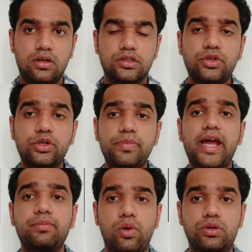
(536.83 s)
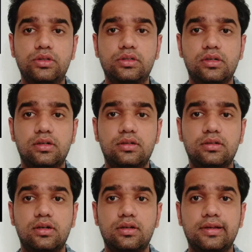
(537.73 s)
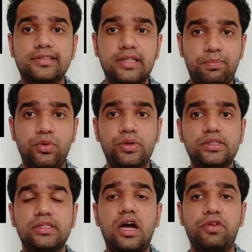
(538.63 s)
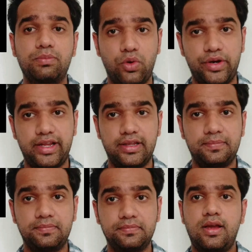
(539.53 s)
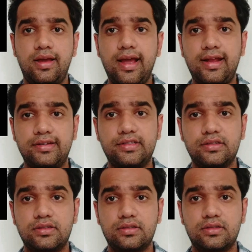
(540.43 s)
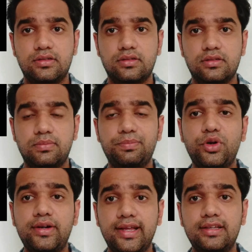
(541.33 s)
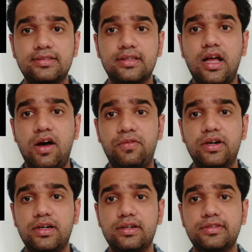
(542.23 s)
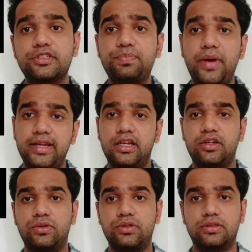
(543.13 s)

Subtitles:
So our backbone supports our body and protects our spinal cord.